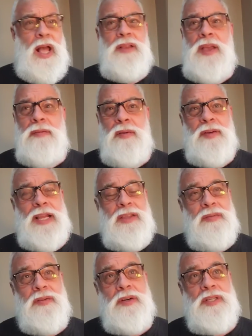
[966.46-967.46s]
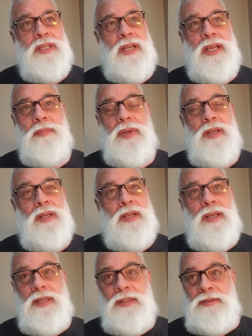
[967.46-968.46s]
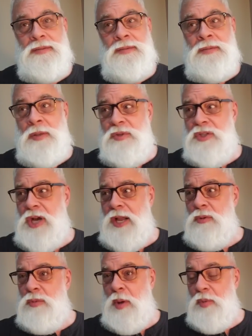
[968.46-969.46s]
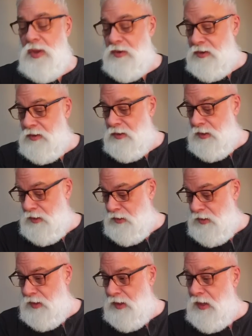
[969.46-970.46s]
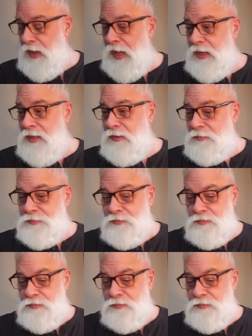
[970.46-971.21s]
I'll never forget the first time I was chatting with my brother, and